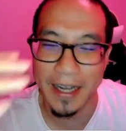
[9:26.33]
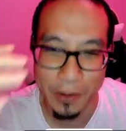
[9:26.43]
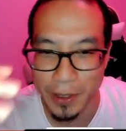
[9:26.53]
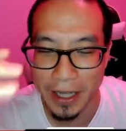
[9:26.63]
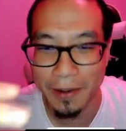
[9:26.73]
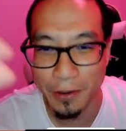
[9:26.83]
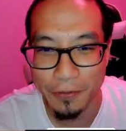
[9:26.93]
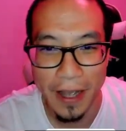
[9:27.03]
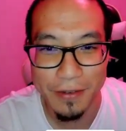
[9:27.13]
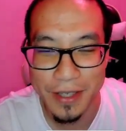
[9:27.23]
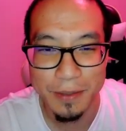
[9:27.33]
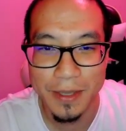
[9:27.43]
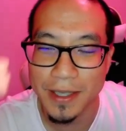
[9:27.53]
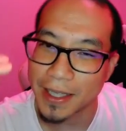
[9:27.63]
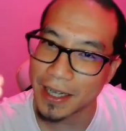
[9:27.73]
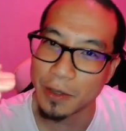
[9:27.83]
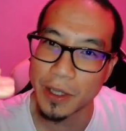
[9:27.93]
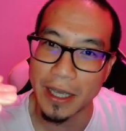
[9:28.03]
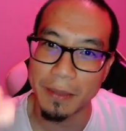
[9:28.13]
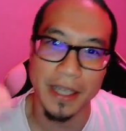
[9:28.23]
into a game, 5-6 minutes to get into
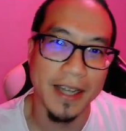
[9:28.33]
a game, and they